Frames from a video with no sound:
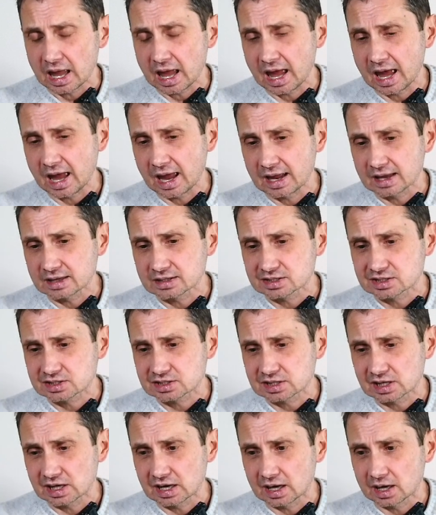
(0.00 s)
And
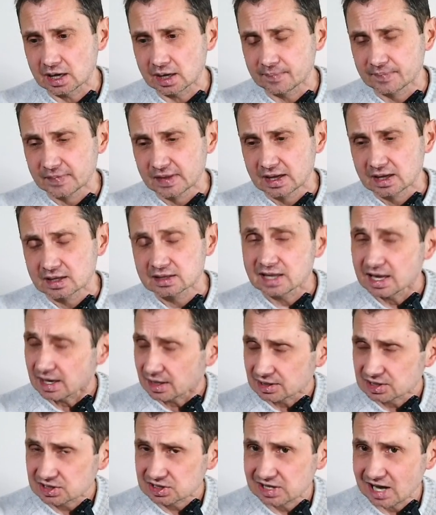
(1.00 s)

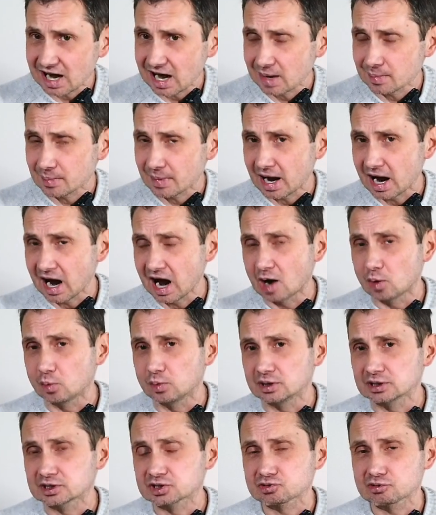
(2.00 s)
next time I
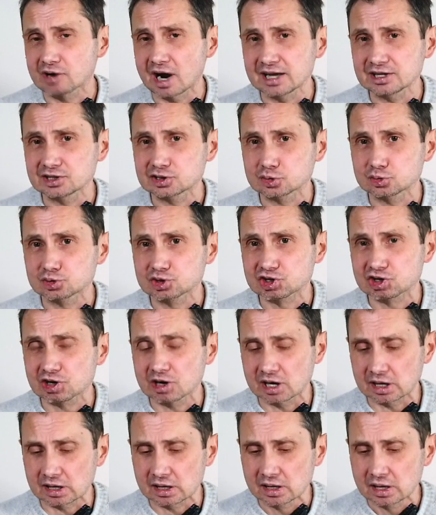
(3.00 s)
will try to
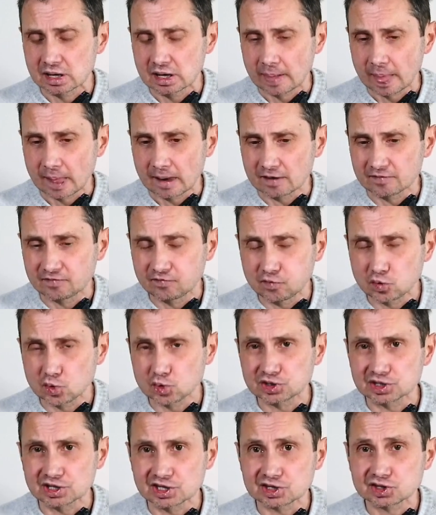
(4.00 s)
share
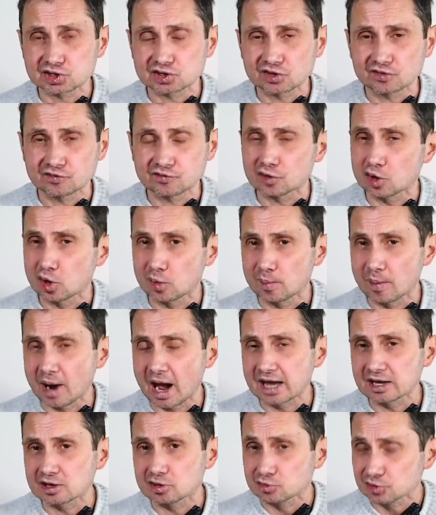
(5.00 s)
footage from
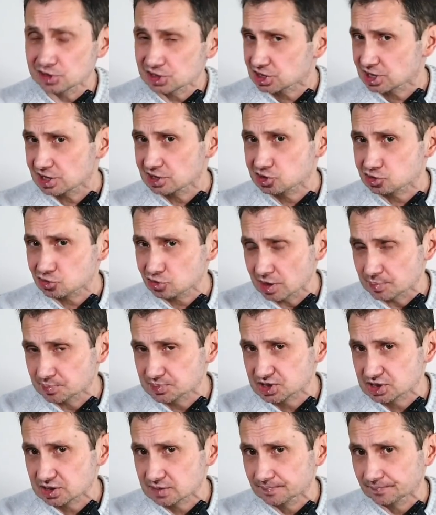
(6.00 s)
my recent
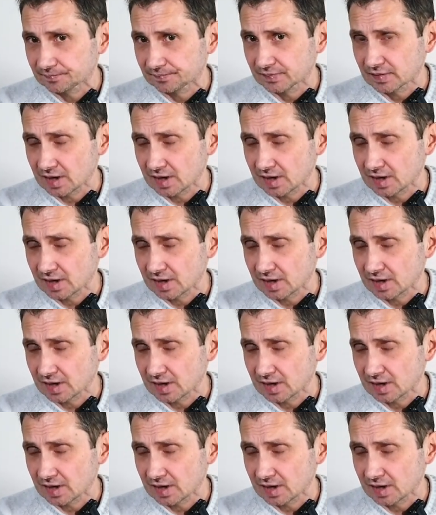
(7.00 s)
trips.